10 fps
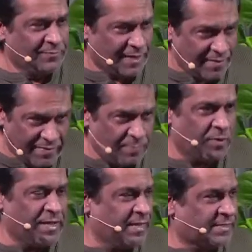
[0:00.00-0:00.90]

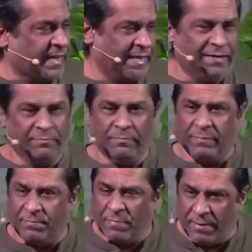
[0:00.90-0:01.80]
Everybody has signed up,
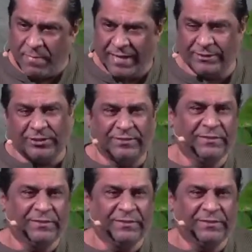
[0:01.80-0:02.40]
but by March,